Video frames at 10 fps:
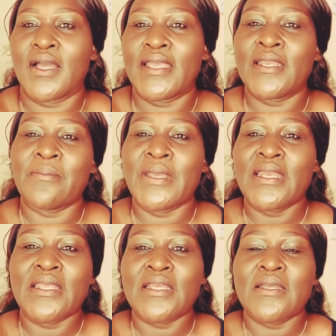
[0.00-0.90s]
in
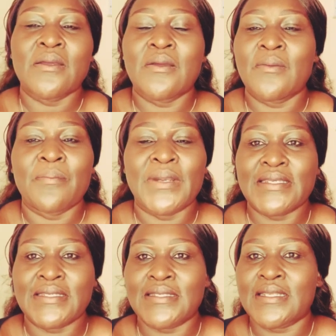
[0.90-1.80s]
many
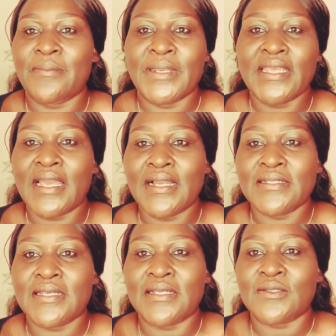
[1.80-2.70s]
places and many
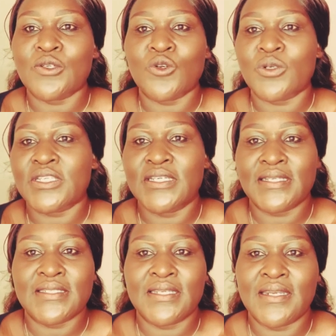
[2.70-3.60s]
cultures, not
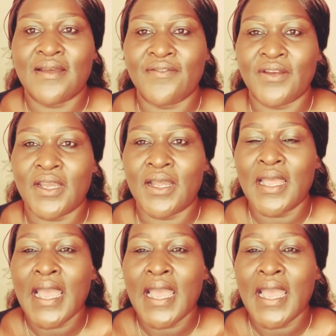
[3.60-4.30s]
just in Africa.